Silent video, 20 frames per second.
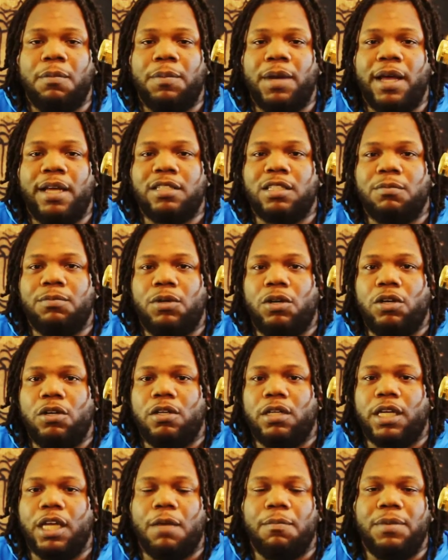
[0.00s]
Basketball
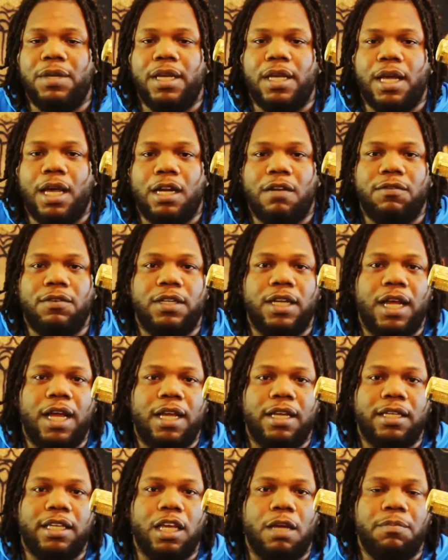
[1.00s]
kept me out of a lot.
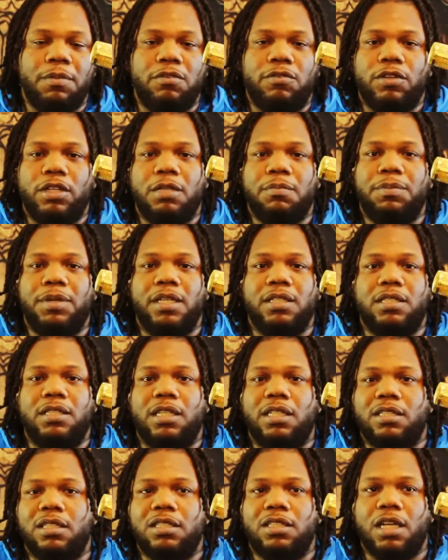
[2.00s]
It kept me really busy
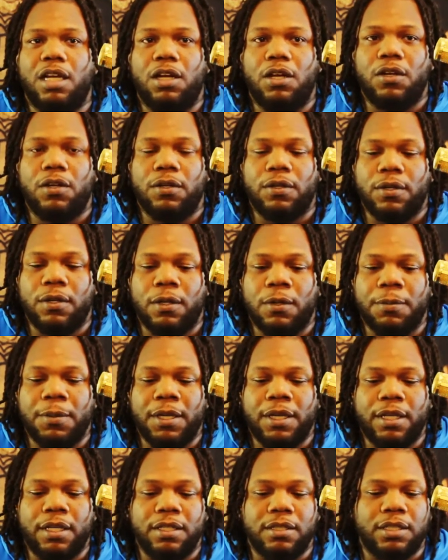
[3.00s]
as a child, you know what I
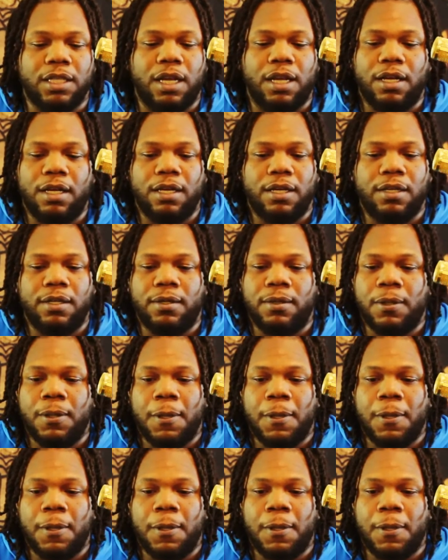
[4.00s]
mean? Because I